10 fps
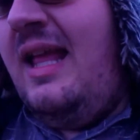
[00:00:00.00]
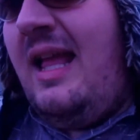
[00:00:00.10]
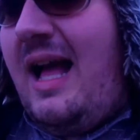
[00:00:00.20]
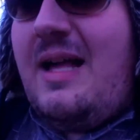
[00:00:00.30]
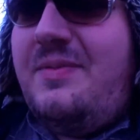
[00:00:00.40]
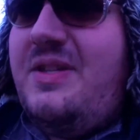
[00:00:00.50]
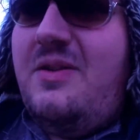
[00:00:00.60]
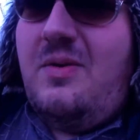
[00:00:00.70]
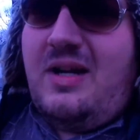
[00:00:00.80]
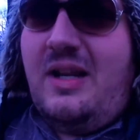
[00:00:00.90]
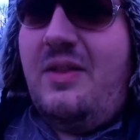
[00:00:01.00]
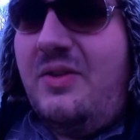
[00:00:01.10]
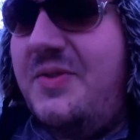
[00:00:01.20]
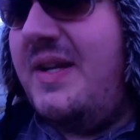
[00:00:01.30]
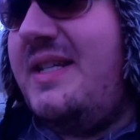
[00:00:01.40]
I'm still working on the whole
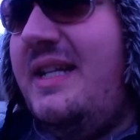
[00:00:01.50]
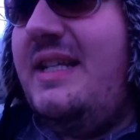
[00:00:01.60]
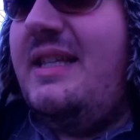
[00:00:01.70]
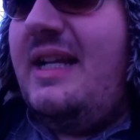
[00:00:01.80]
stress eating thing.